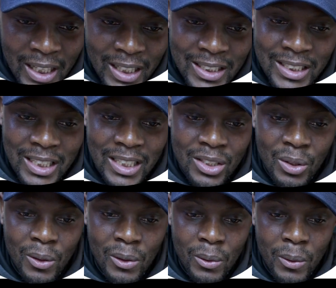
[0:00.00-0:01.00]
It says
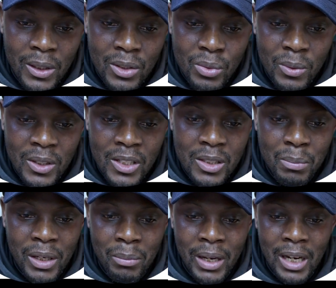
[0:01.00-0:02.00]
ongoing, students
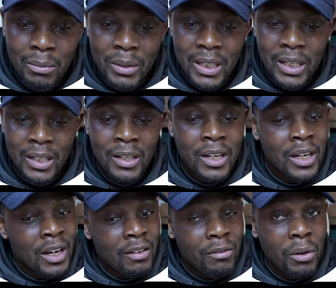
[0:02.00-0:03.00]
may be admitted
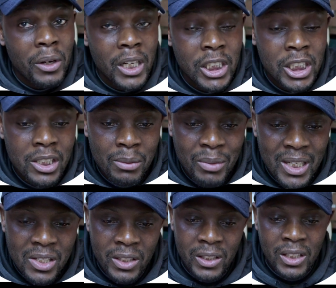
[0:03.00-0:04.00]
for each
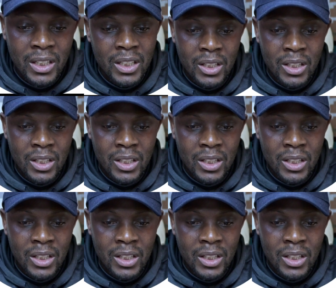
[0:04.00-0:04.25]
semester.